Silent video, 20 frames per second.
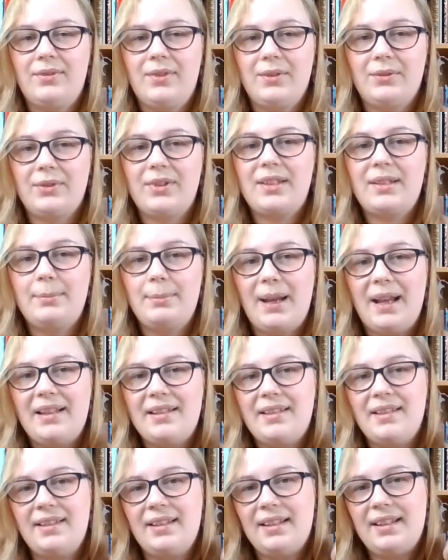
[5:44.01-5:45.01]
the
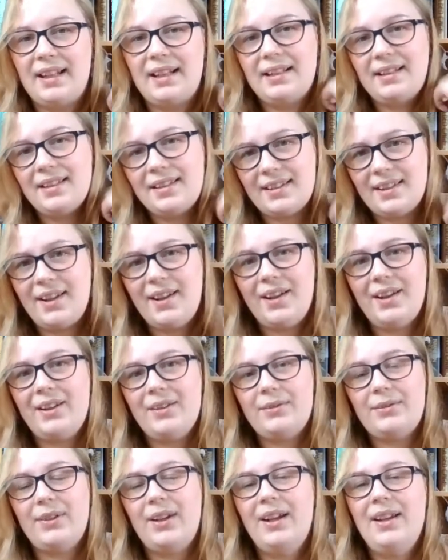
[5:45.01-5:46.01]
respect that they
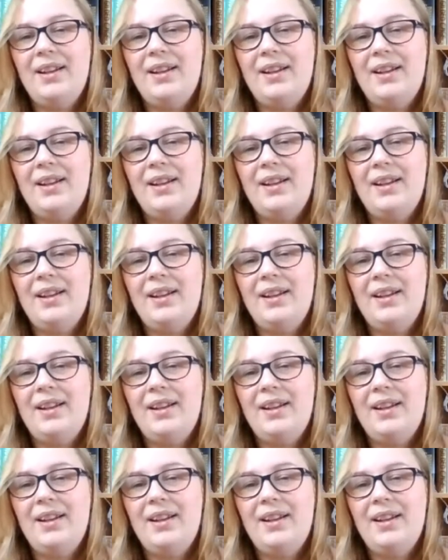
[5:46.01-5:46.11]
deserve,